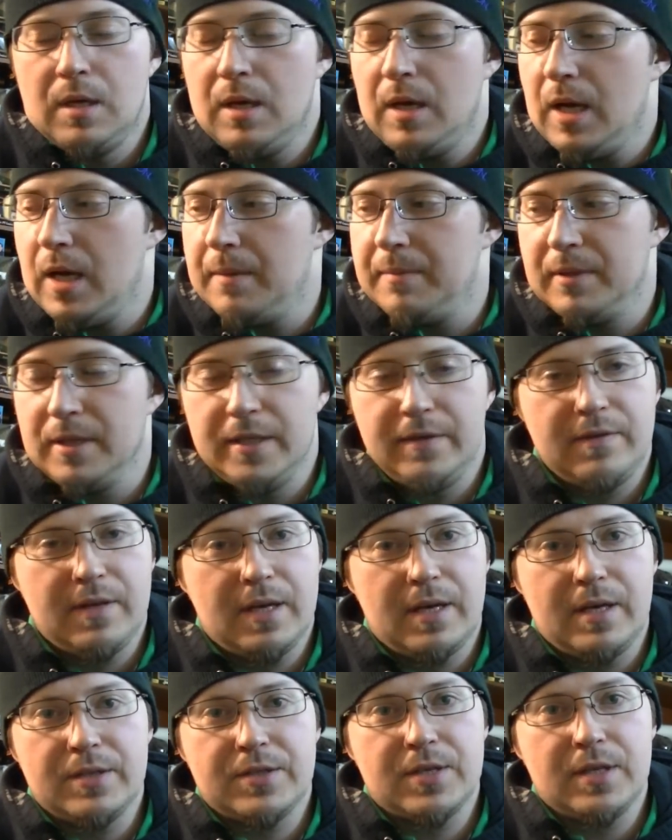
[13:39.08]
I believe
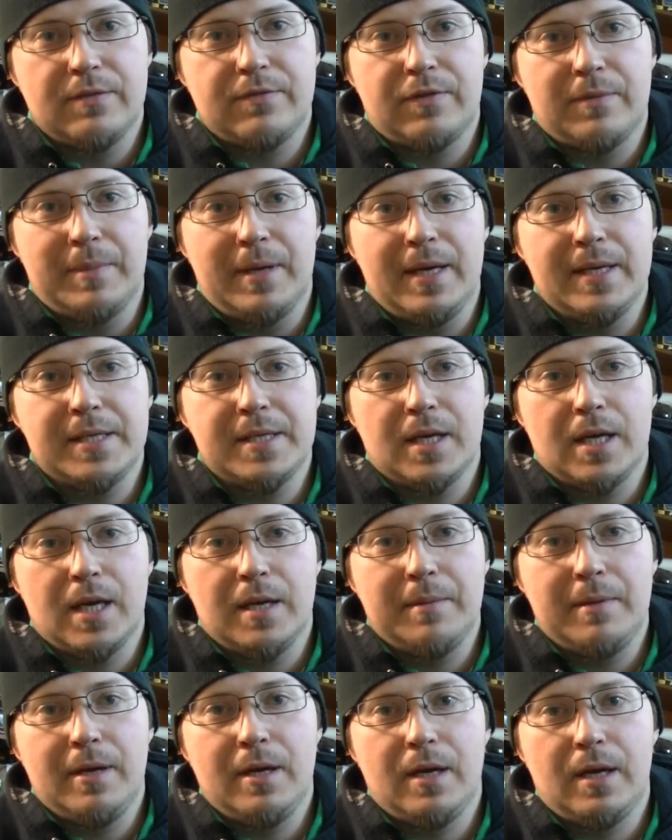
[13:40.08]
that is it for my
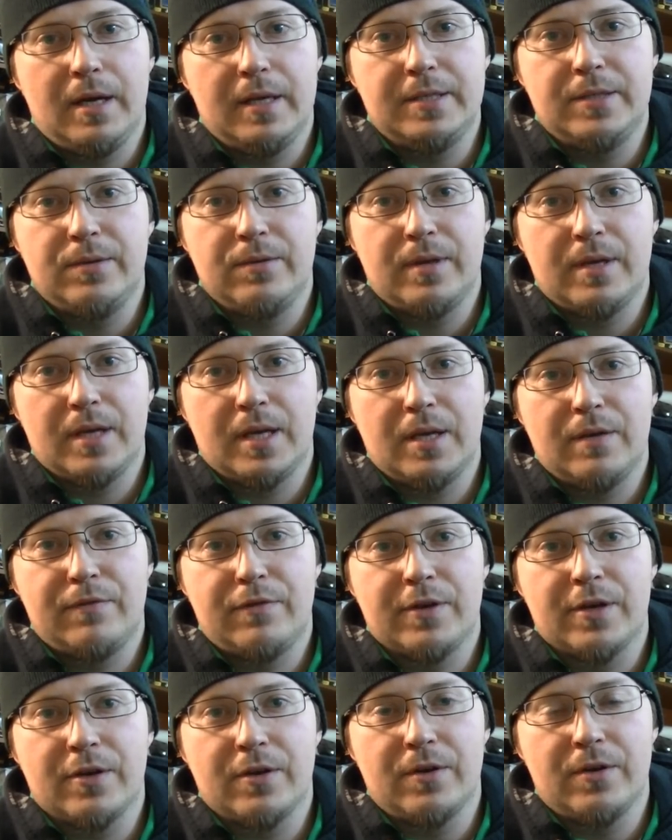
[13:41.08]
time. I do thank you for
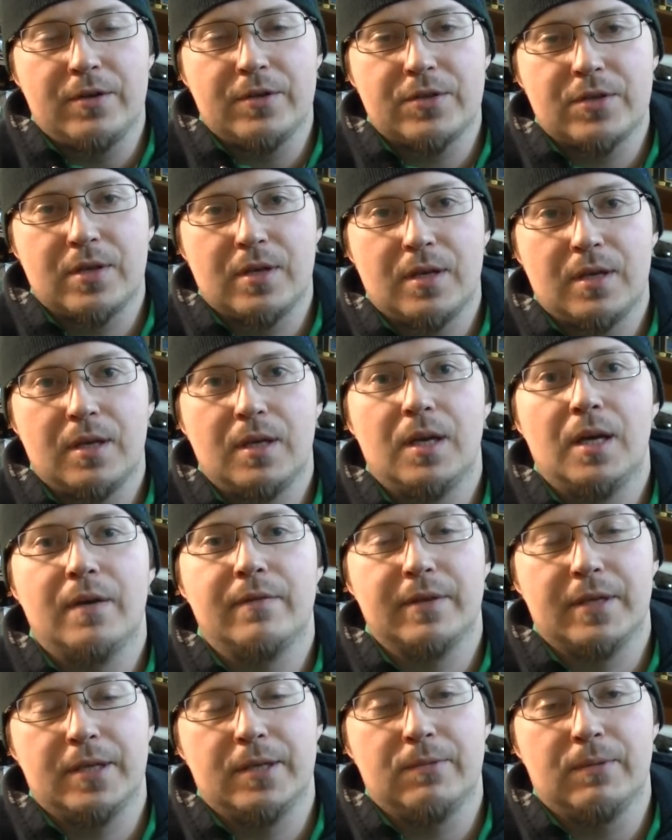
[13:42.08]
yours. Have
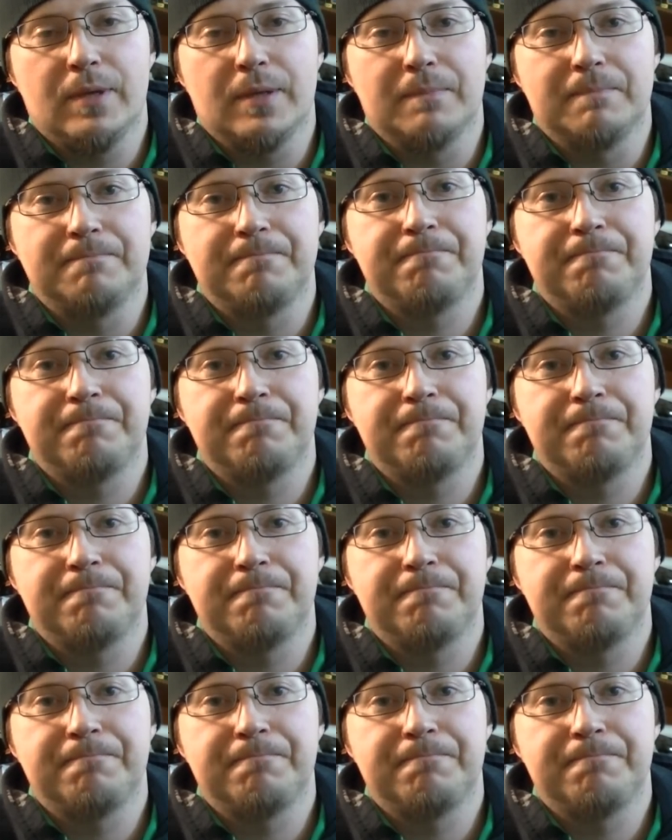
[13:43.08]
a good one.